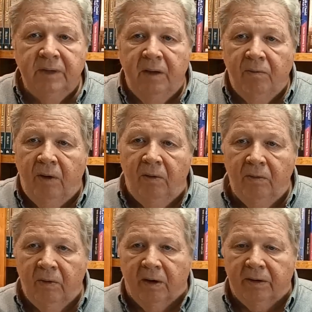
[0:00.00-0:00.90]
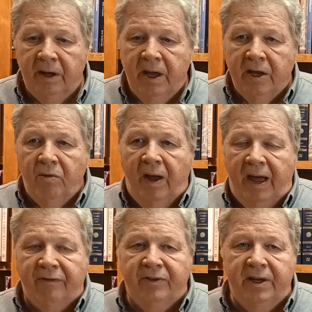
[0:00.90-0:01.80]
It won't work. You
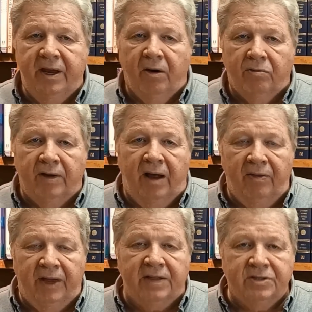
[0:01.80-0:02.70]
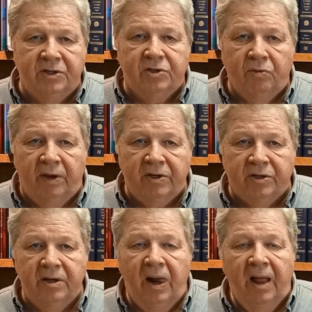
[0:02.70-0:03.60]
have to get around that
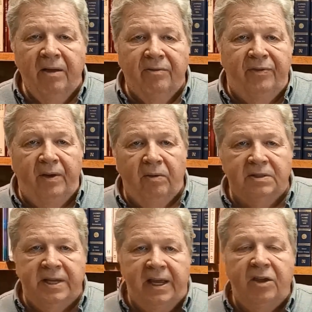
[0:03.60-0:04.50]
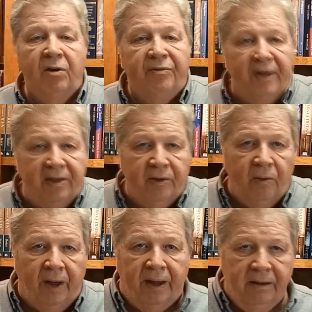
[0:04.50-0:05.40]
situation. Fear will take your faith
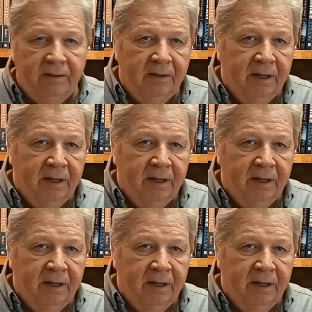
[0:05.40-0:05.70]
away.